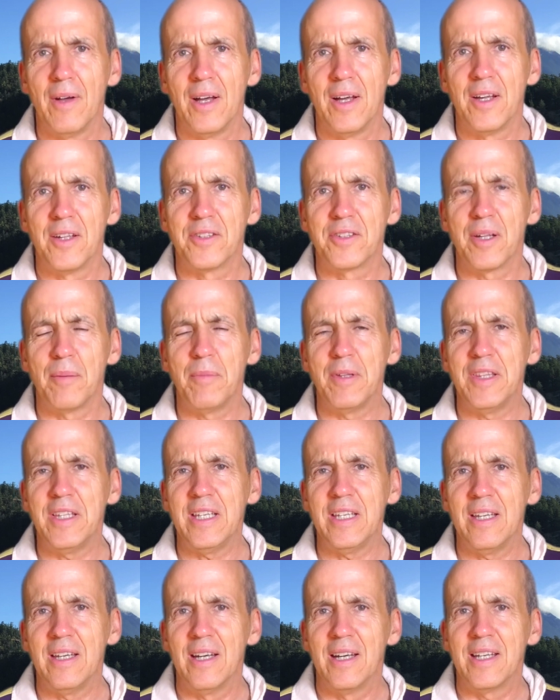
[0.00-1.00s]
some of
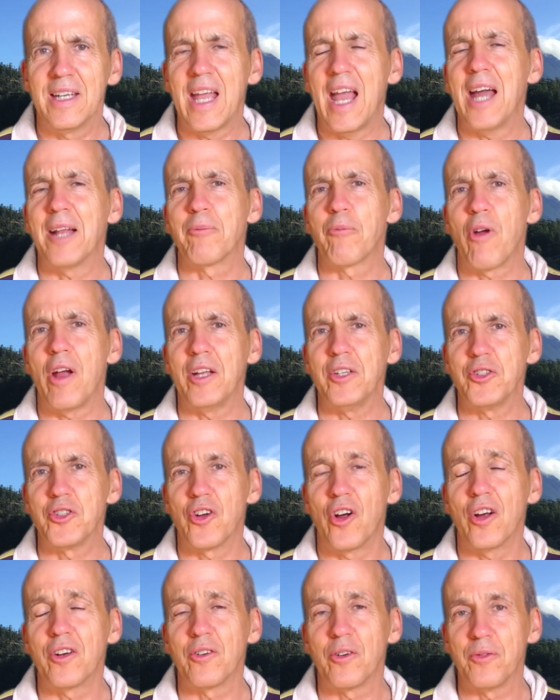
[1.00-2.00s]
the catamaran
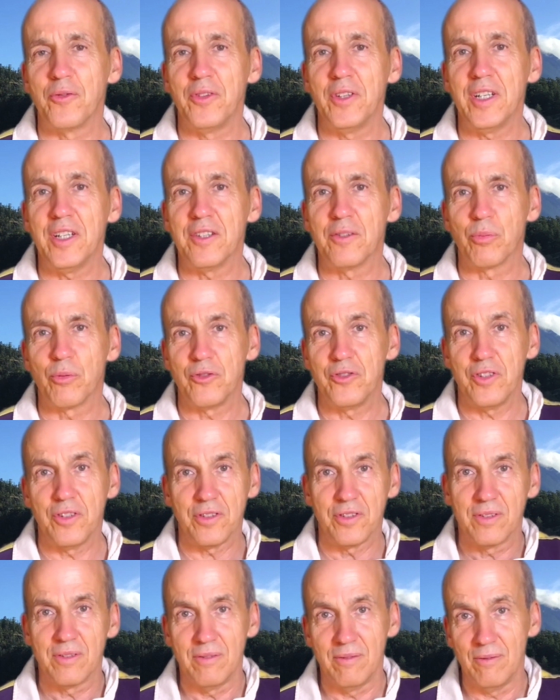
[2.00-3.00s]
charter fleets were
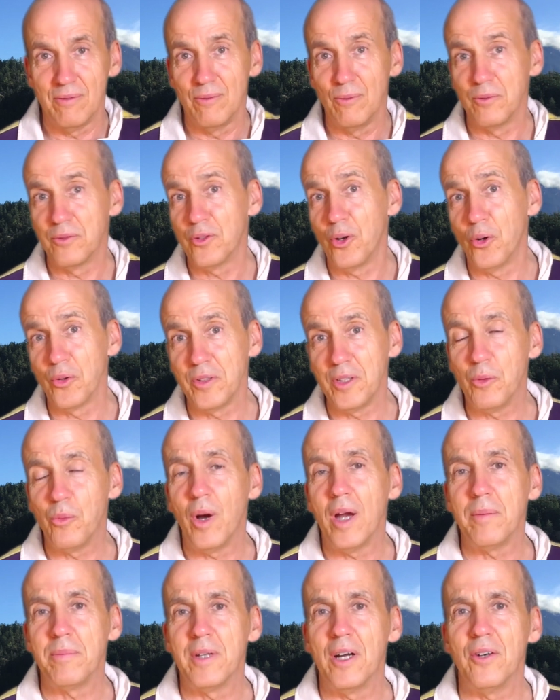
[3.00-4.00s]
just totally
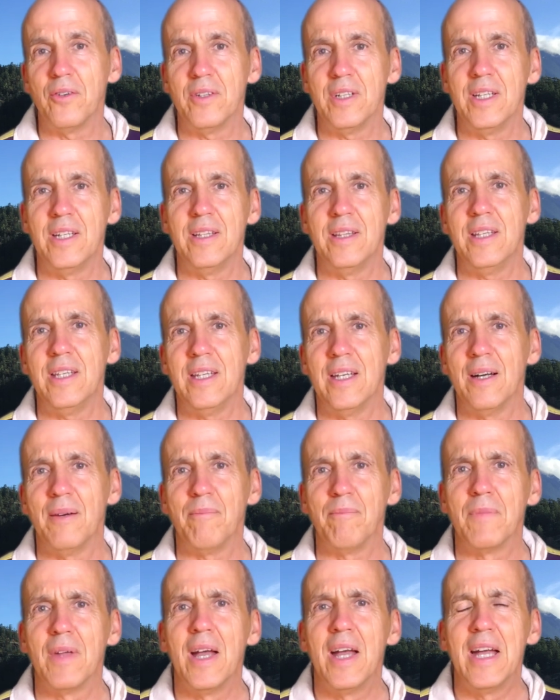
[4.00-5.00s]
wiped out in the
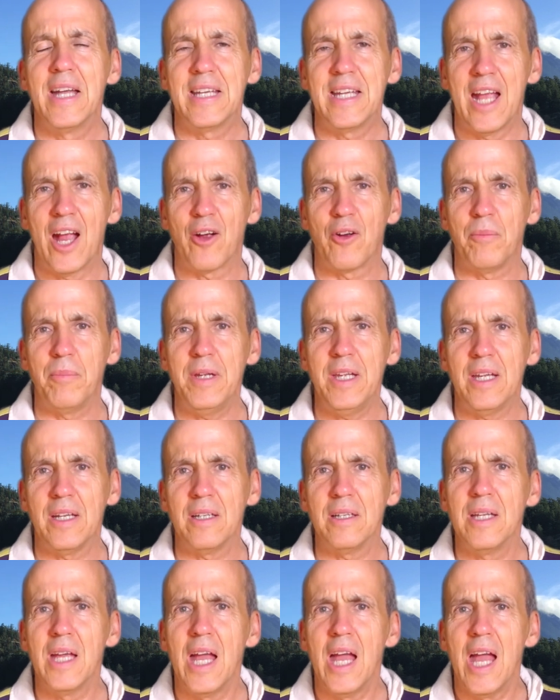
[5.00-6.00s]
Caribbean.
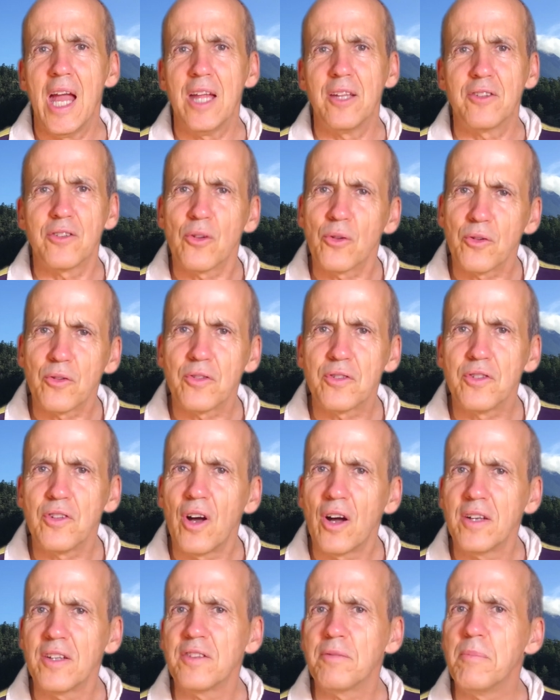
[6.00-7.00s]
And so there's
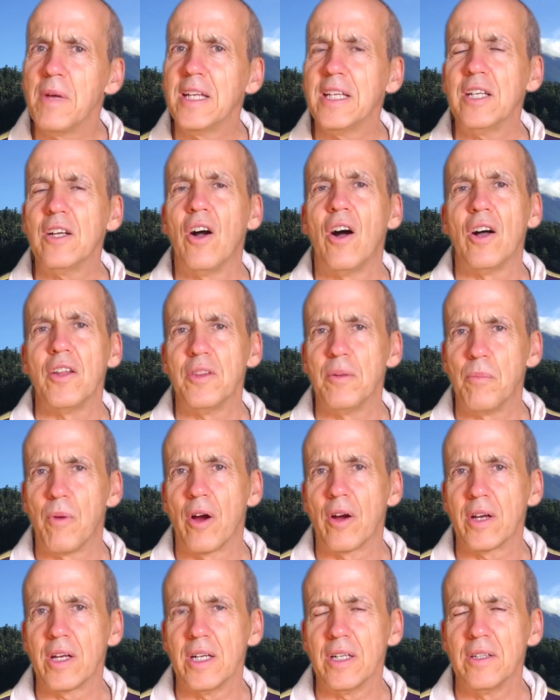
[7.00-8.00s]
not as many on the
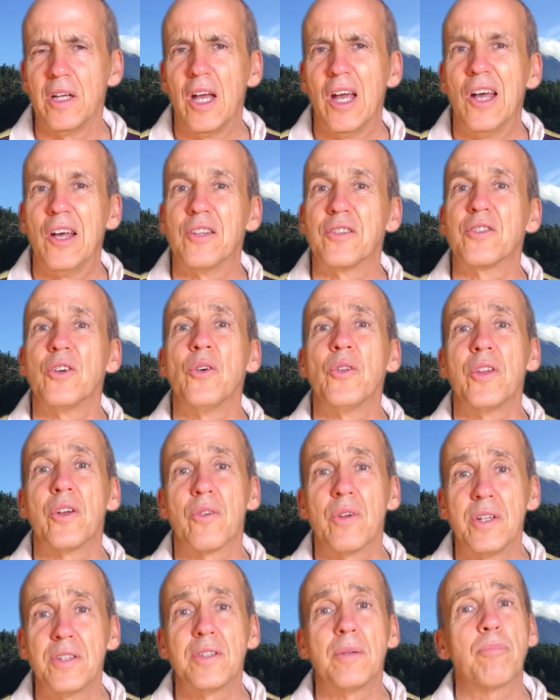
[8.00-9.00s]
market. So there
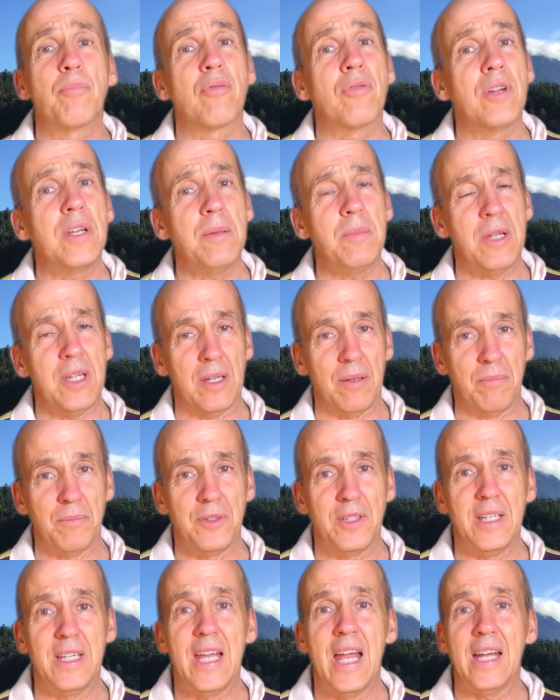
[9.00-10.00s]
is a premium
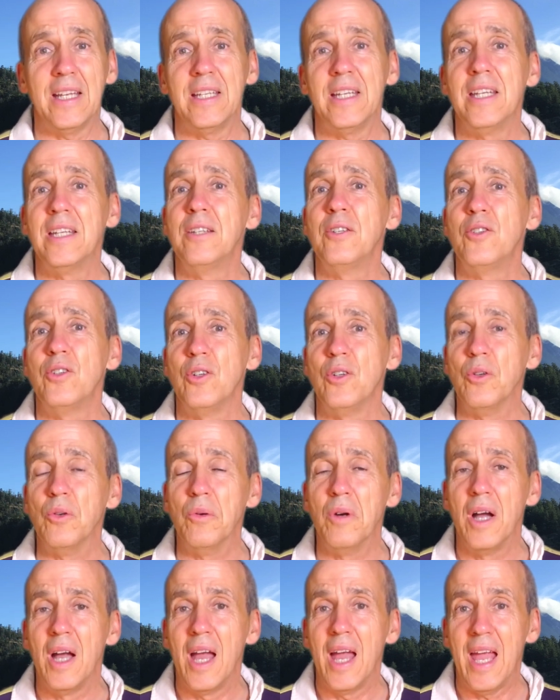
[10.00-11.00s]
to get into
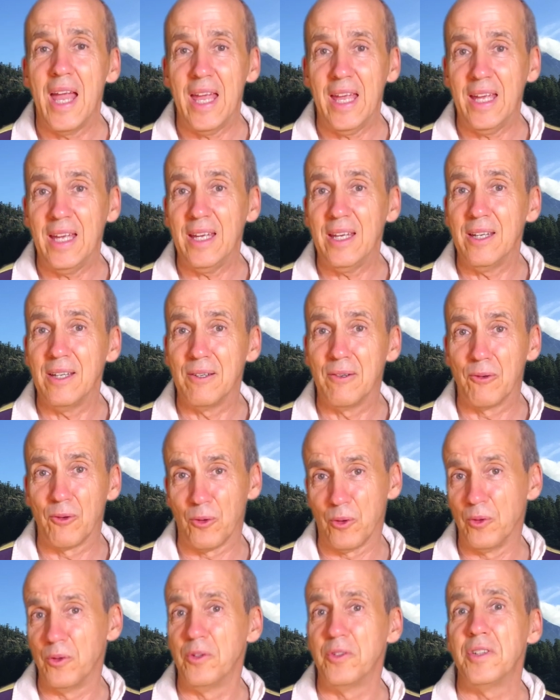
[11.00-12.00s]
a
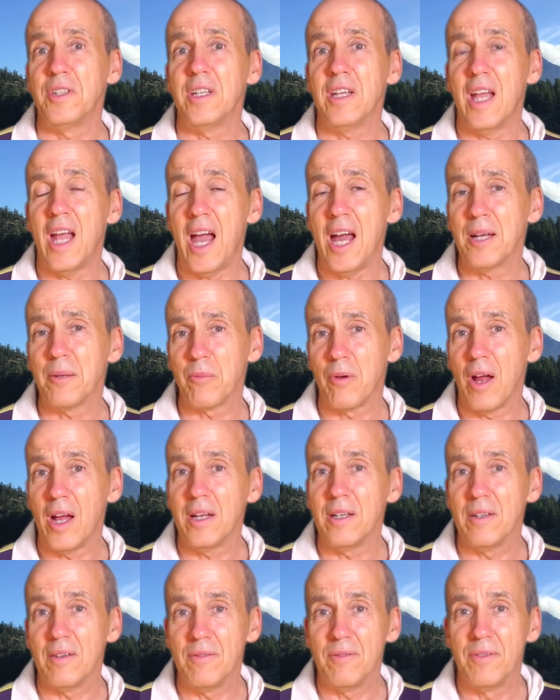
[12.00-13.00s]
cruising catamaran
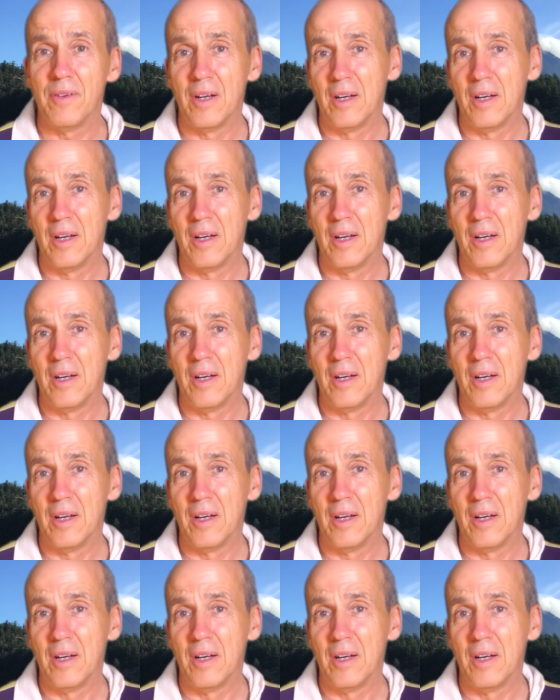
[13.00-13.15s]
of